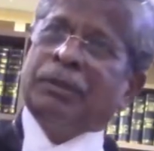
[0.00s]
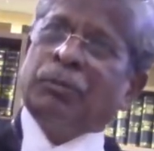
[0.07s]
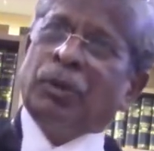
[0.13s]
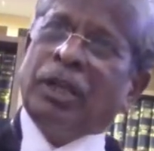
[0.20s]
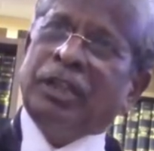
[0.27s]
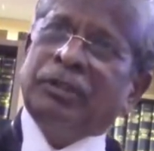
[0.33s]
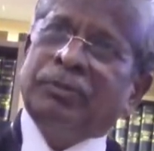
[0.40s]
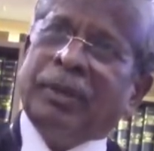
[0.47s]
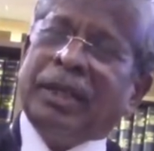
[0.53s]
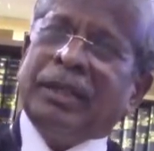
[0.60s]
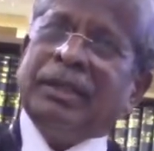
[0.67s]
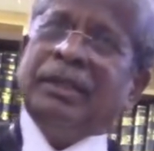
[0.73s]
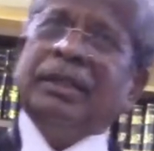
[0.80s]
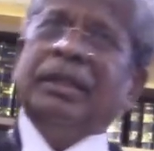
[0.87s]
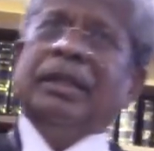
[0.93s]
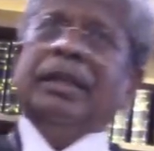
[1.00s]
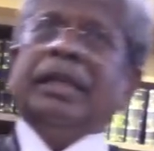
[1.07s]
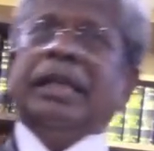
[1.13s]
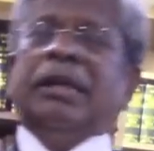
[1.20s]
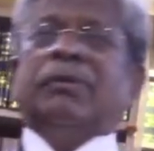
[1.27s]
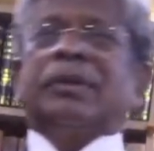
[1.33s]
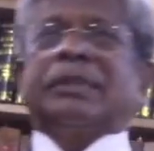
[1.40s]
a policeman,
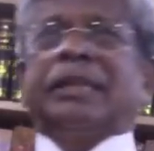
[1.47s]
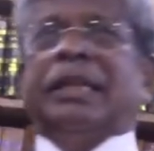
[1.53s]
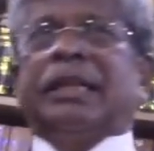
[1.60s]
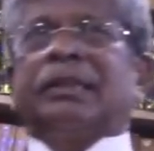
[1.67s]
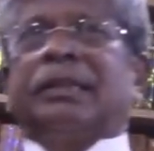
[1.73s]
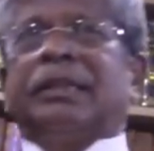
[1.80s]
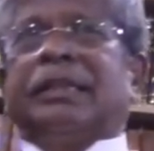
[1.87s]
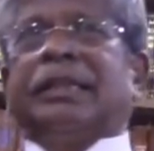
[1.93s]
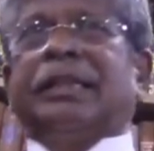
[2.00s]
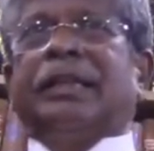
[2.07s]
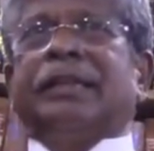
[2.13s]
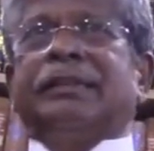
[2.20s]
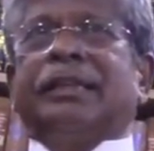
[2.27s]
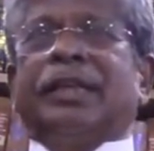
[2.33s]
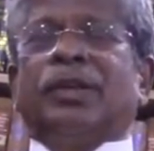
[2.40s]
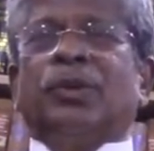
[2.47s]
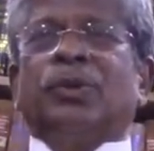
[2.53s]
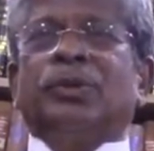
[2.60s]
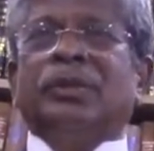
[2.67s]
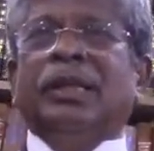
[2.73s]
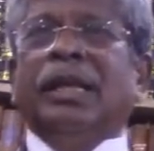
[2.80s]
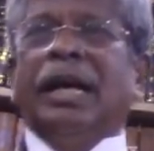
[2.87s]
he was later on treated as
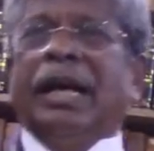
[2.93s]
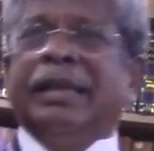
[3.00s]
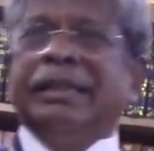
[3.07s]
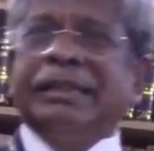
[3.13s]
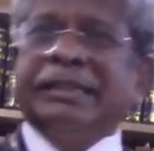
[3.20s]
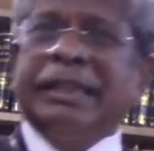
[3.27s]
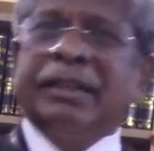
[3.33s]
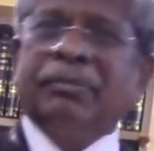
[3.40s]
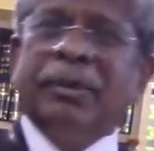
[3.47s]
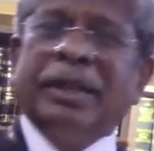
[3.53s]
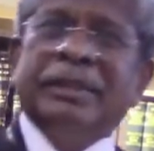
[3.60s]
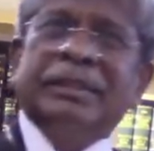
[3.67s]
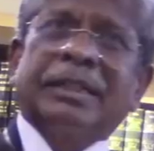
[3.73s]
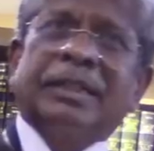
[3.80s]
accused and his statement is a